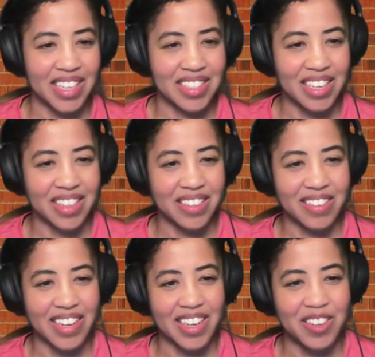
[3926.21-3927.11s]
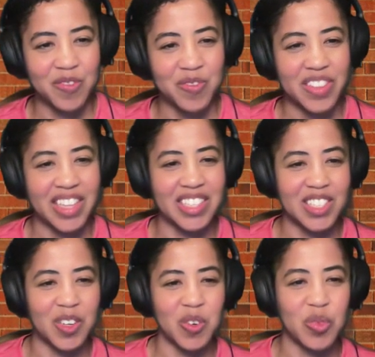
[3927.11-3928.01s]
sign their name. And
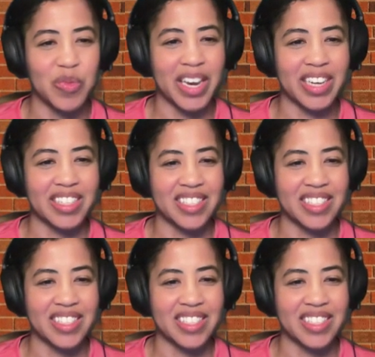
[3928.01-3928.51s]
so we're back to